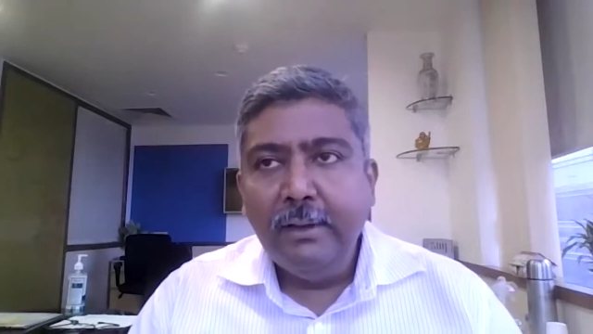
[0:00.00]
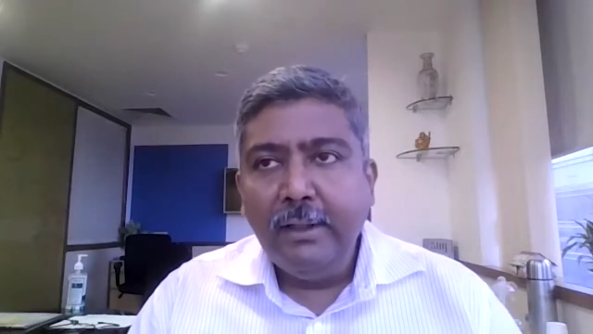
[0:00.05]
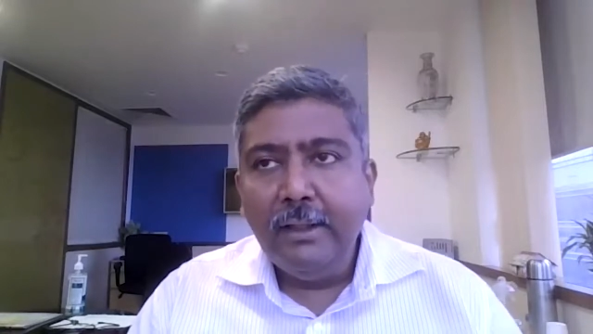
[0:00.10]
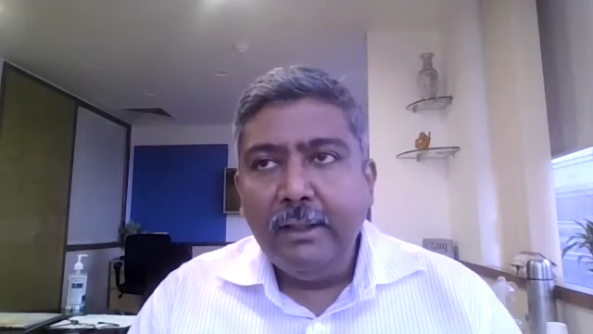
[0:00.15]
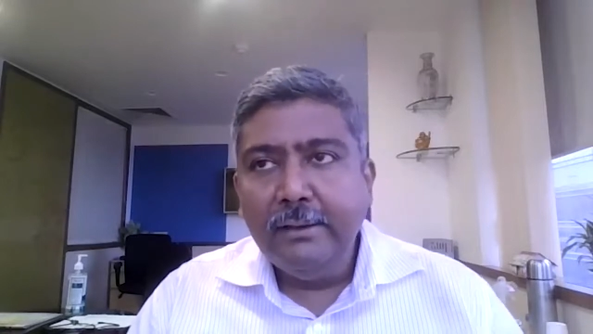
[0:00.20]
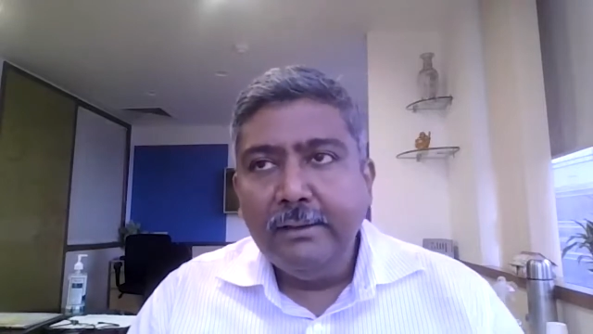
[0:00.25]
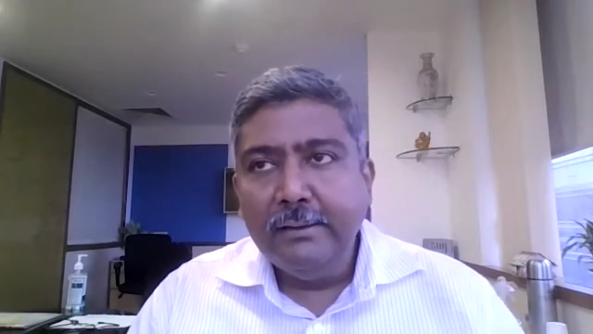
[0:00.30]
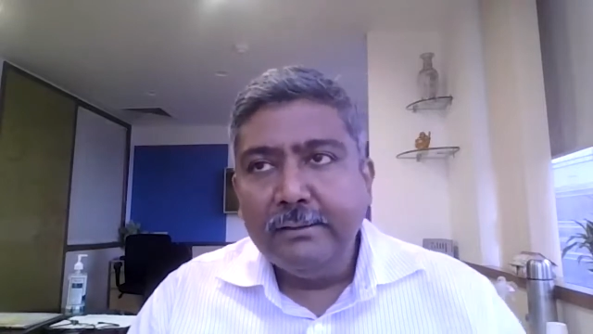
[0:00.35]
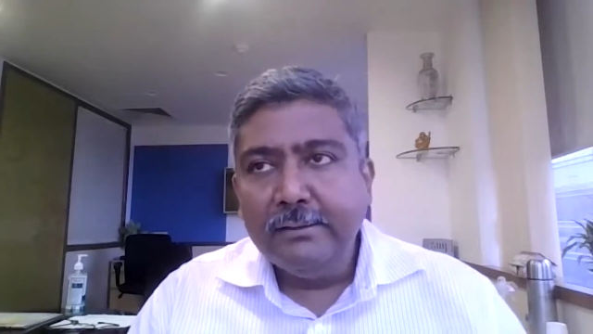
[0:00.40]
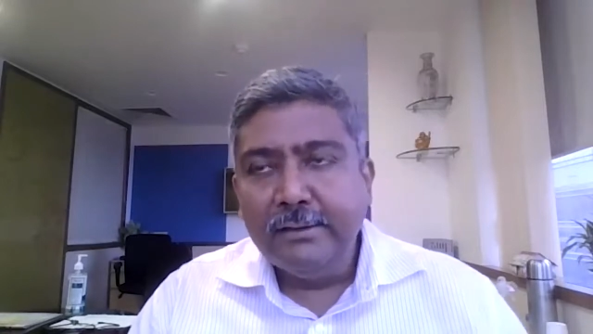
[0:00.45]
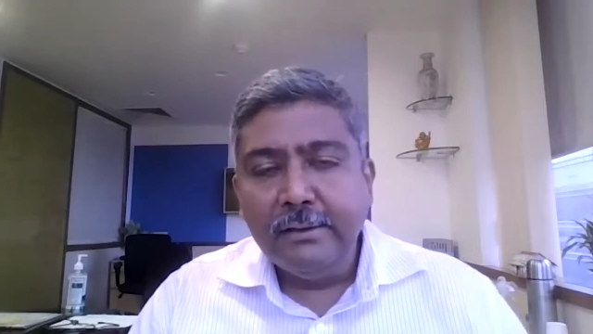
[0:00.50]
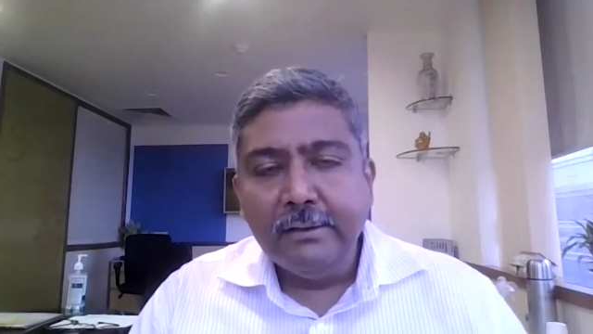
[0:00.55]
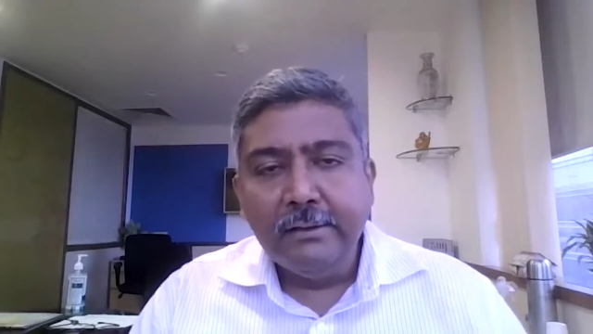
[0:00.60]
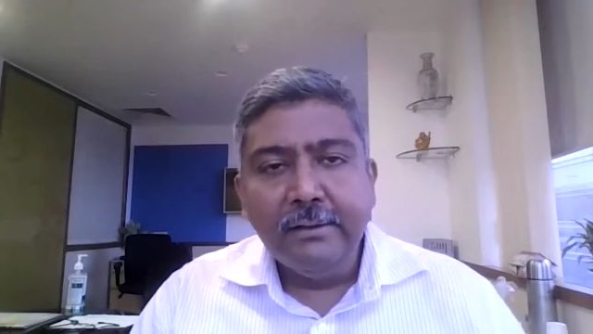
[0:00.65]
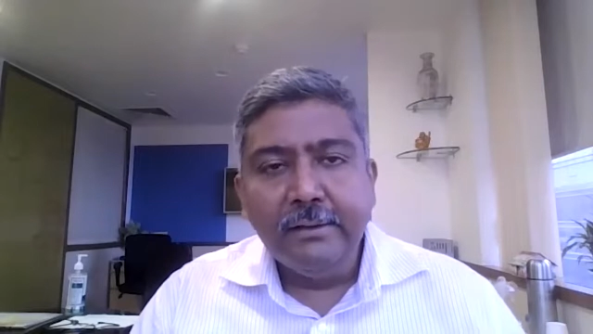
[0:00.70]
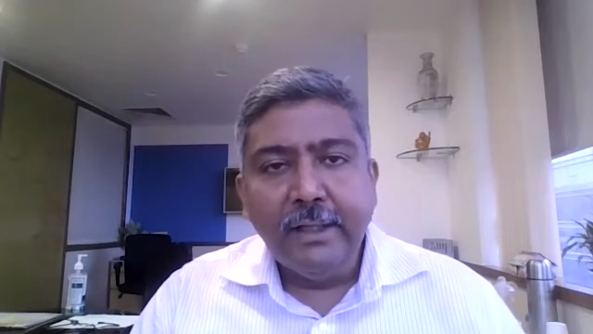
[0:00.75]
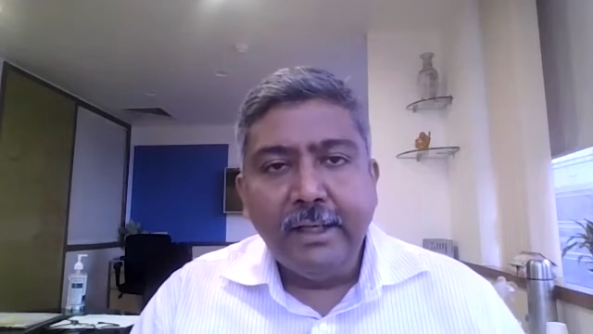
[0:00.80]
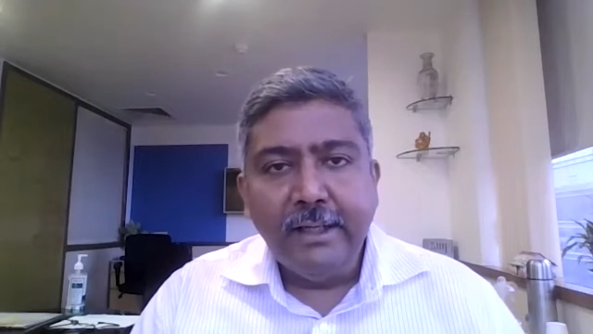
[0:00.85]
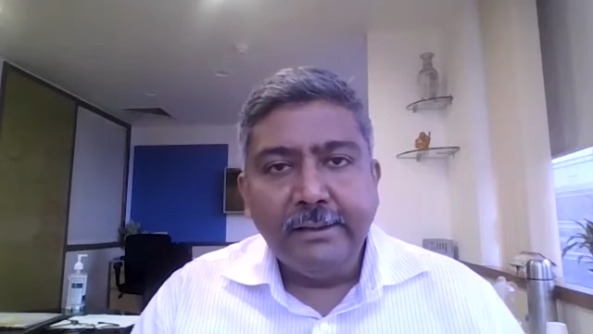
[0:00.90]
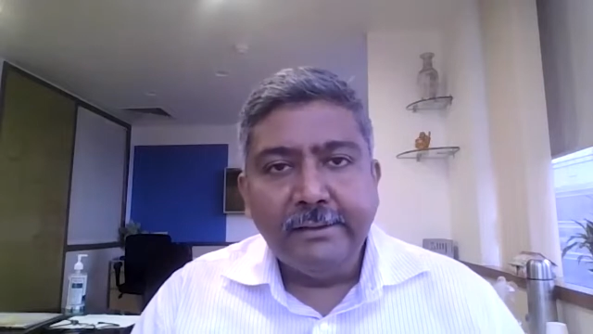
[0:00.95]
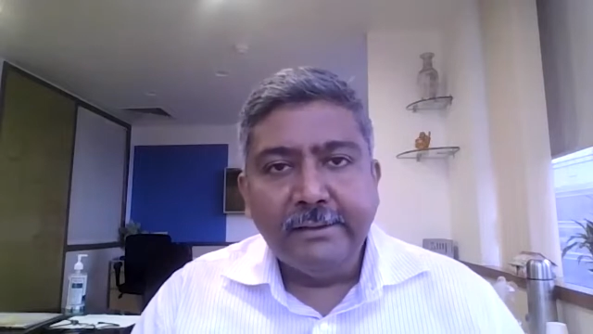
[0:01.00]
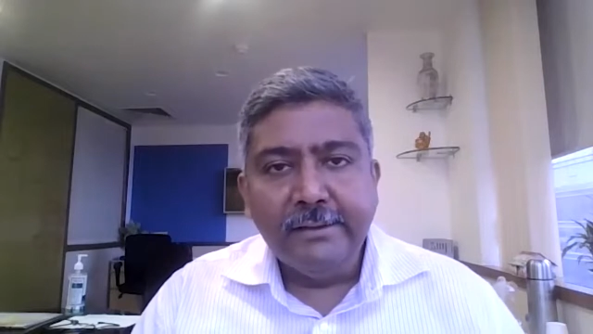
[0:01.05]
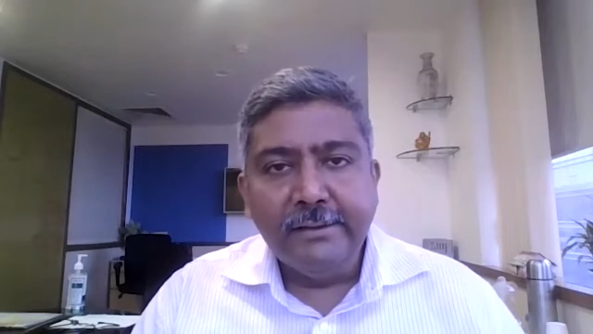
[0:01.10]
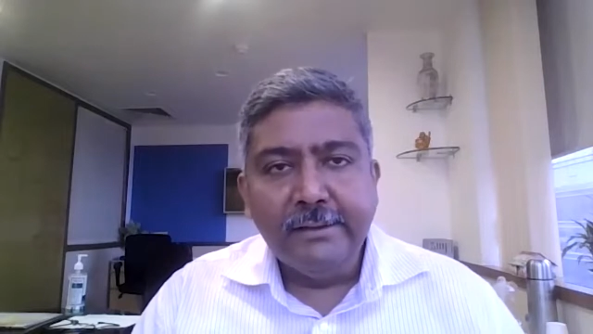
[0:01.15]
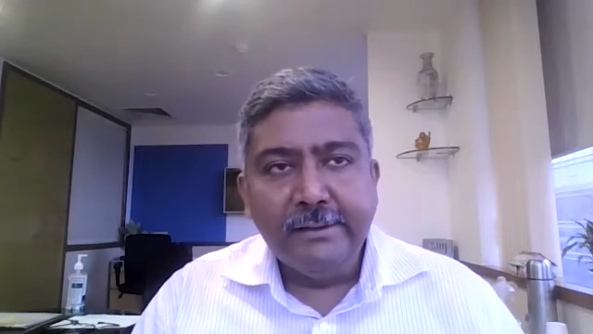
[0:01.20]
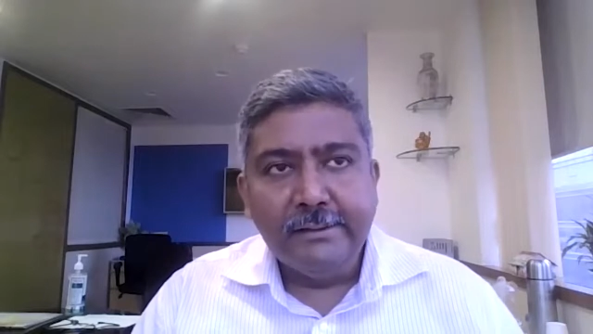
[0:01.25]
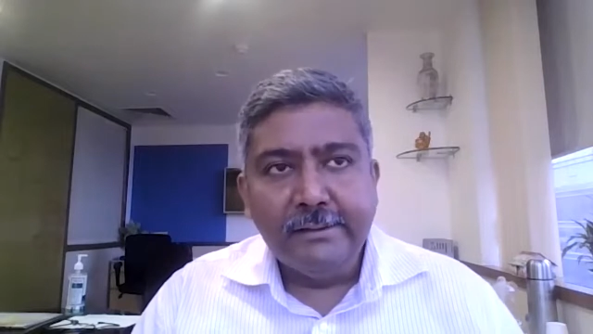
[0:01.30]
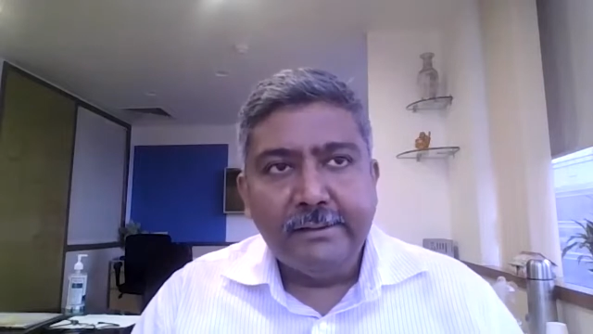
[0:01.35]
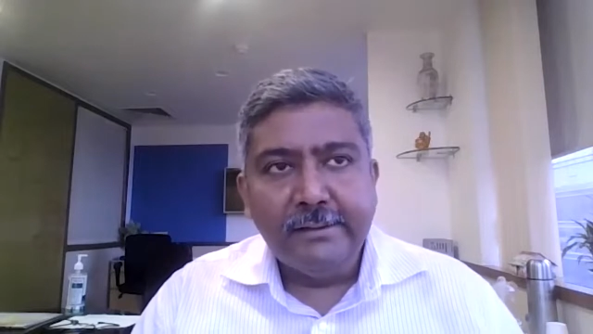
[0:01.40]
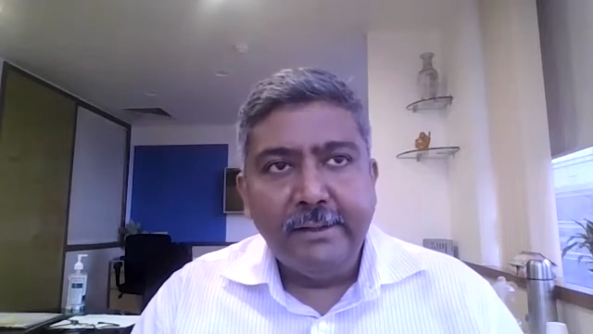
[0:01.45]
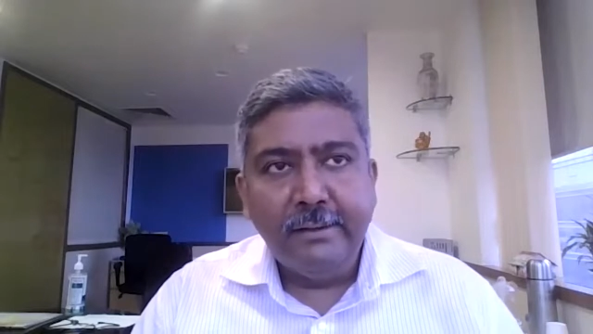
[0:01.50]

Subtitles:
In certain cases,